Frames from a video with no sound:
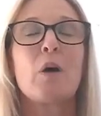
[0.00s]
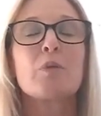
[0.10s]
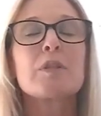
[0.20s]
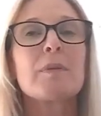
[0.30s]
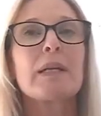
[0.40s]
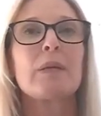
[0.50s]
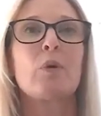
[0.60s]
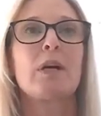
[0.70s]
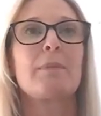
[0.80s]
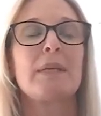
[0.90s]
ultimately
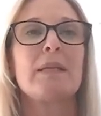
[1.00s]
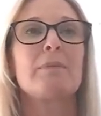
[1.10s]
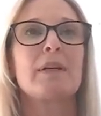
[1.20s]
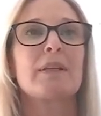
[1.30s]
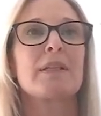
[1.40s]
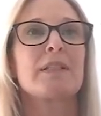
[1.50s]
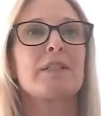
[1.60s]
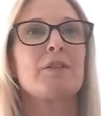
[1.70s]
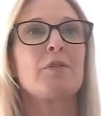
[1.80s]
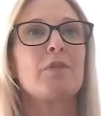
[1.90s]
what I mean by this
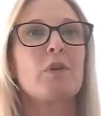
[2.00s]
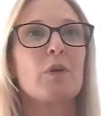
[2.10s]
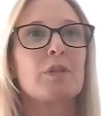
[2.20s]
is you've got